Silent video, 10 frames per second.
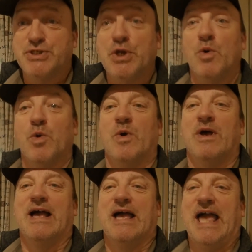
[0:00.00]
So,
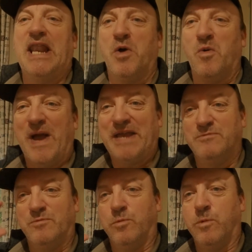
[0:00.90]
hello
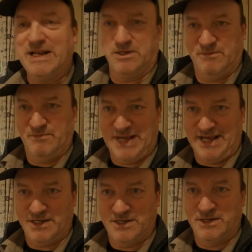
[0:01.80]
and welcome
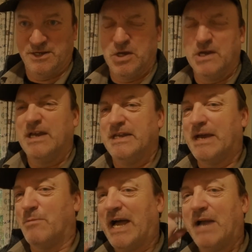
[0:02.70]
back.
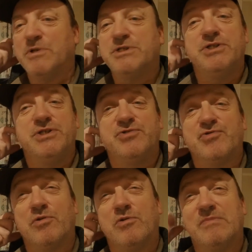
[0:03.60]
Now, I wanted to
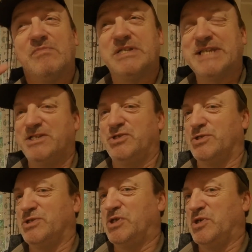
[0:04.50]
draw
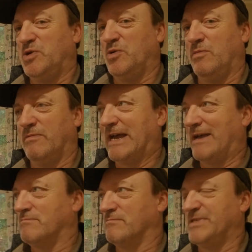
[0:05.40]
attention to
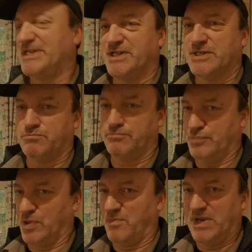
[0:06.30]
that this is
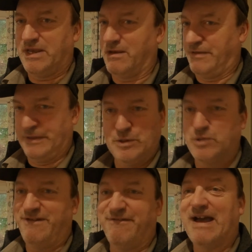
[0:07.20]
probably a
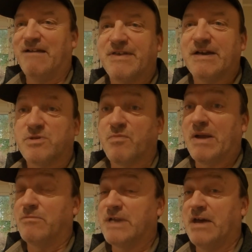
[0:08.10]

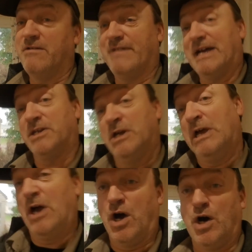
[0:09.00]
£35,000 caravan
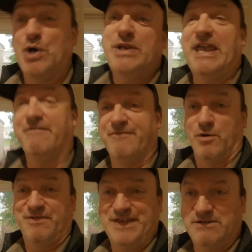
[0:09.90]
on a
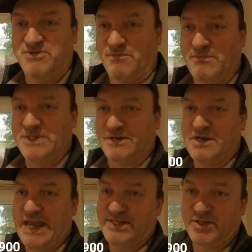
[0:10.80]

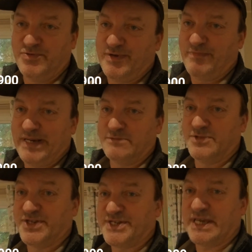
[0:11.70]

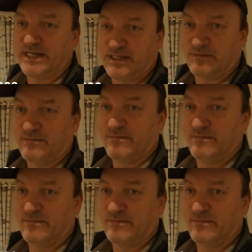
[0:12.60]
£4,900 site.